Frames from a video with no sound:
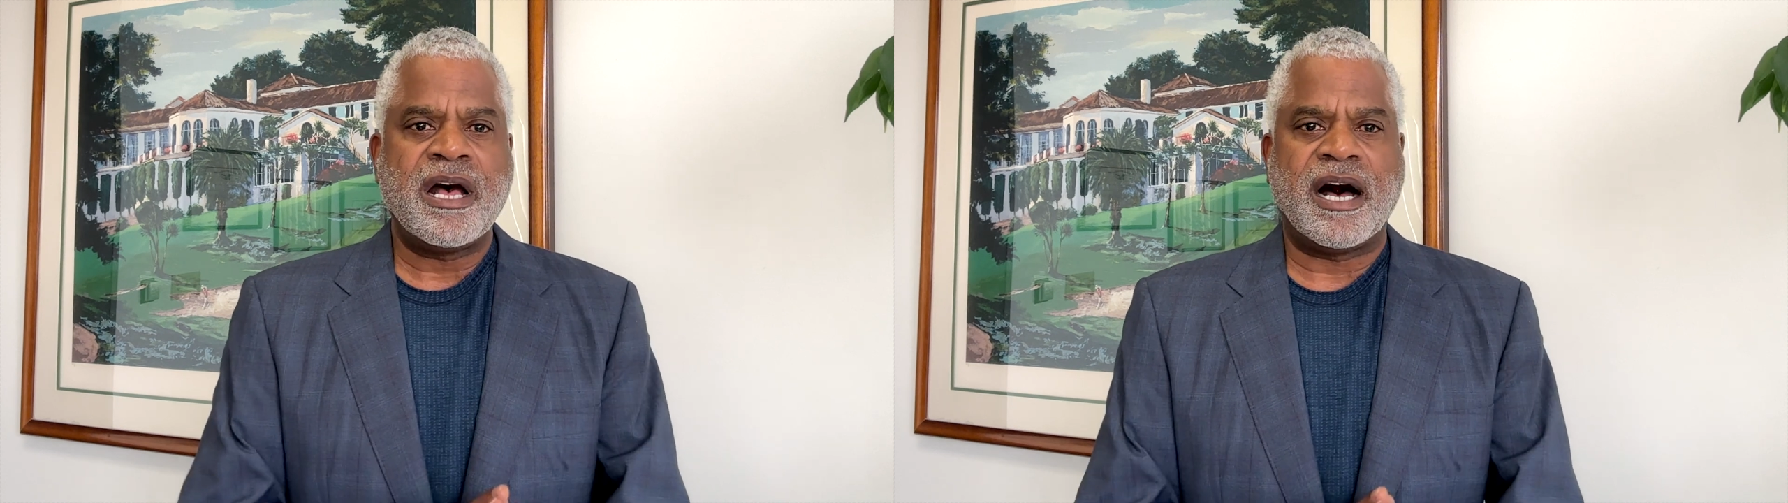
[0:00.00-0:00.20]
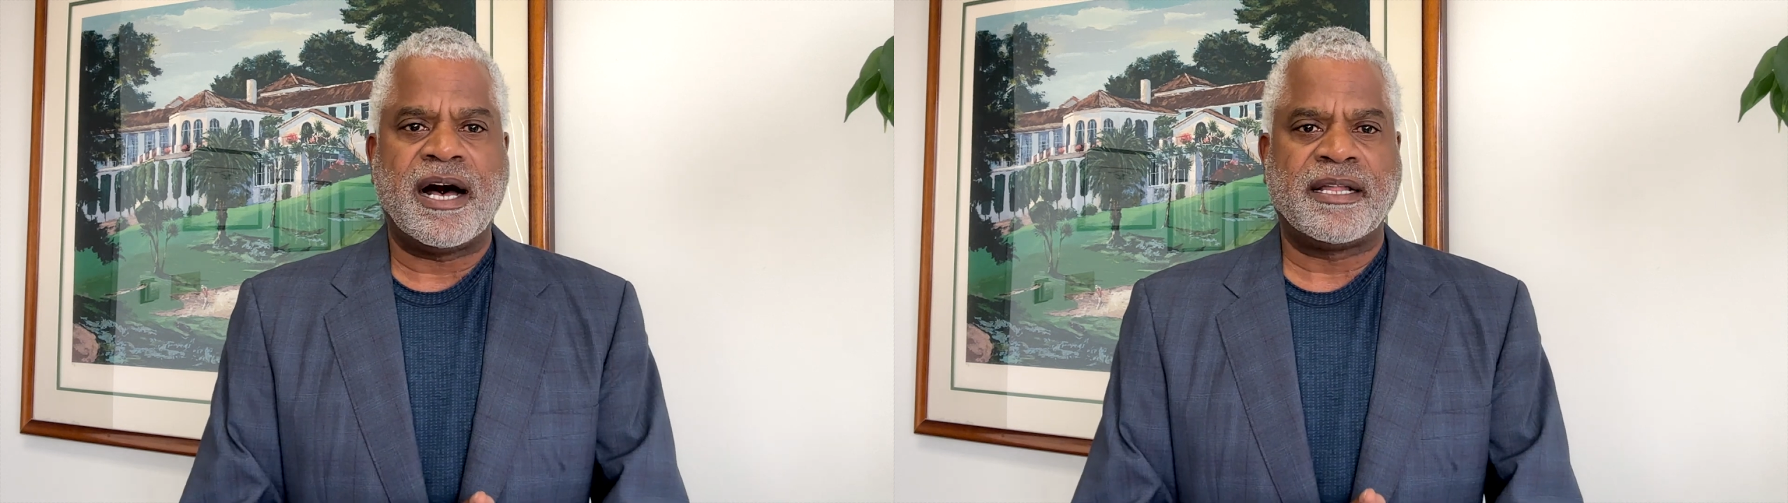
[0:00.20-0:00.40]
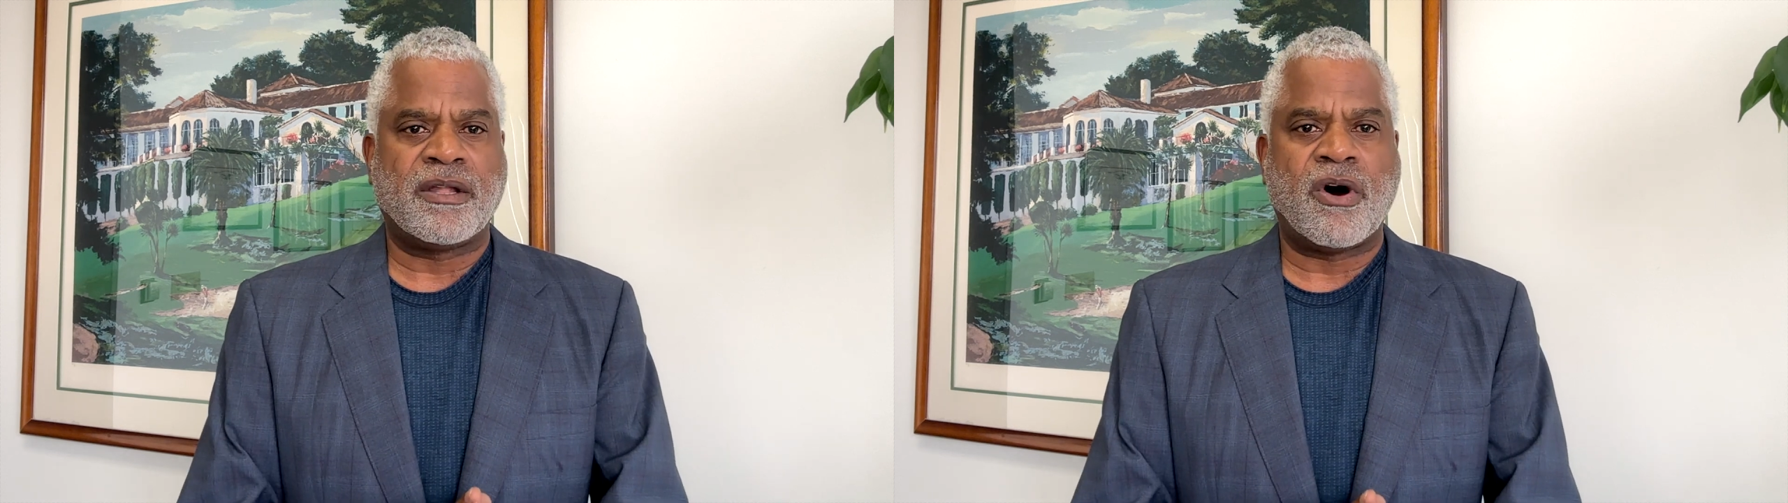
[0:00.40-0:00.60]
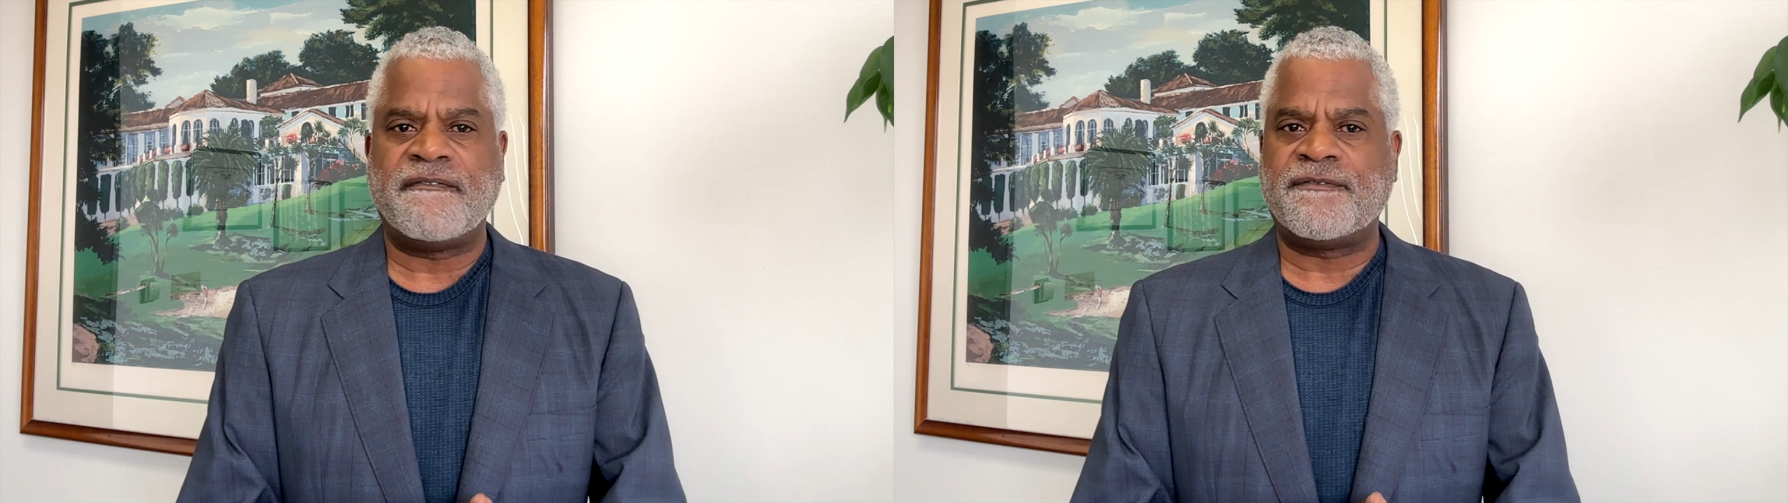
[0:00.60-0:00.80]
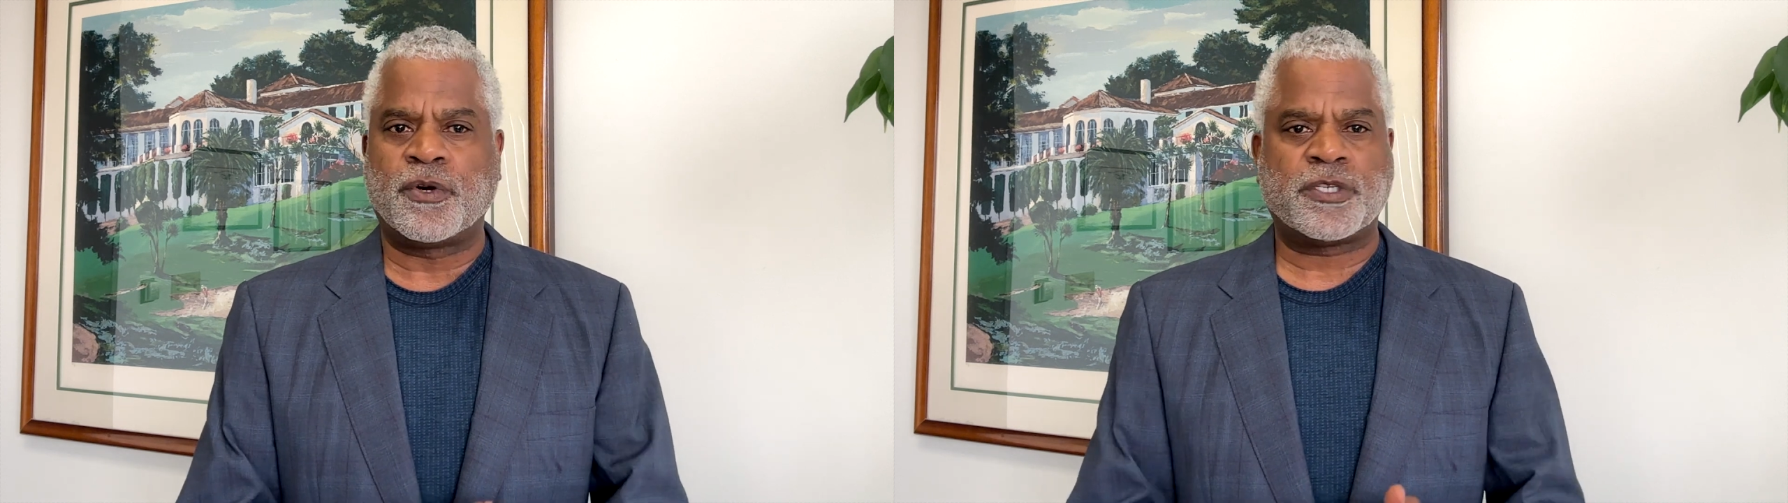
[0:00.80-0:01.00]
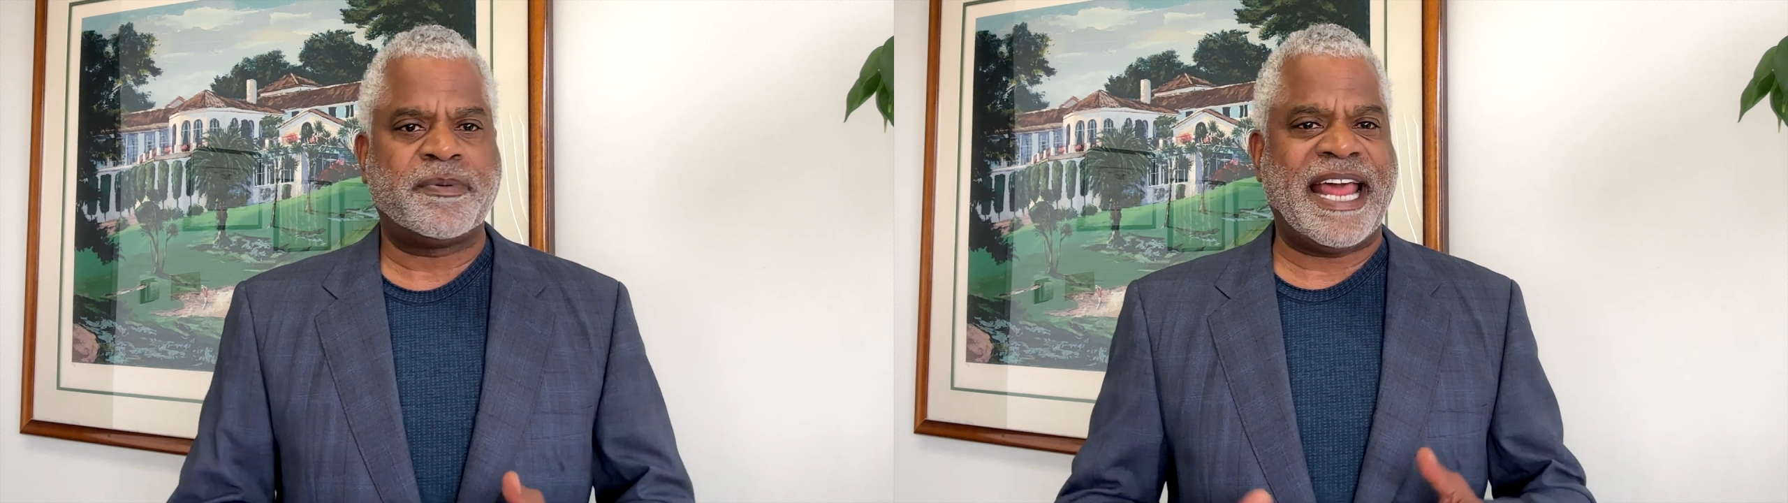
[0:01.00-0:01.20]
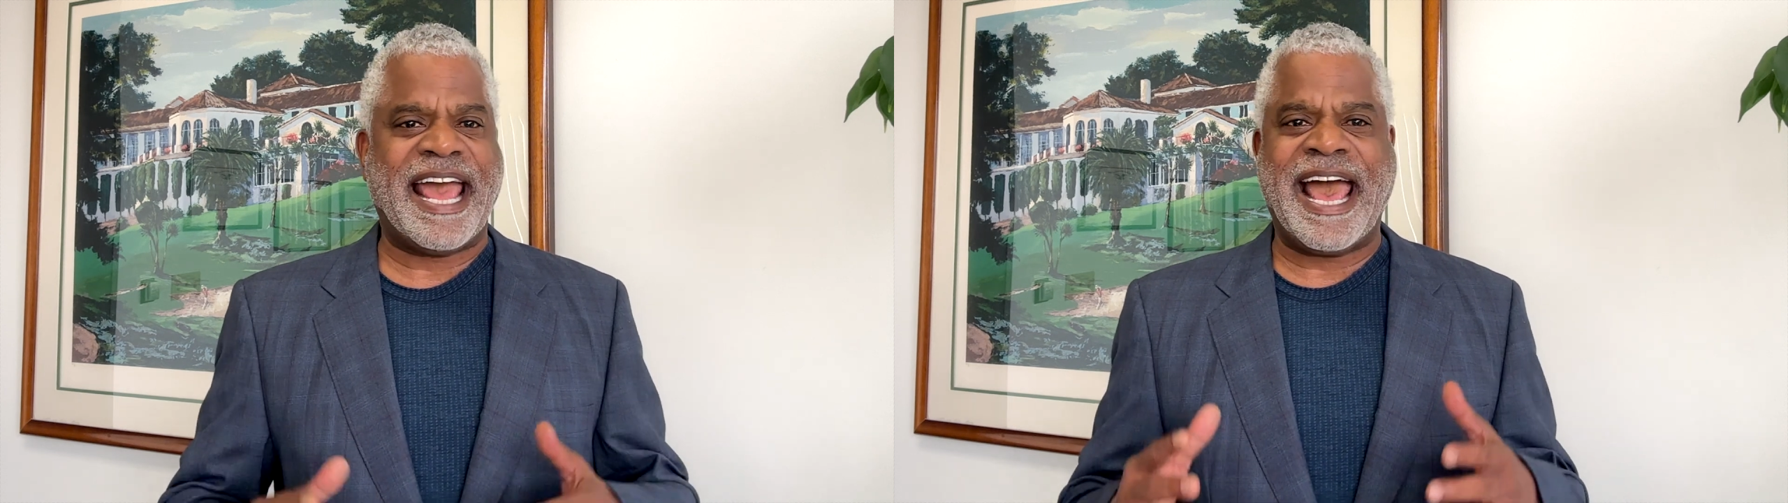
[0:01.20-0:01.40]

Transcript: Law enforcement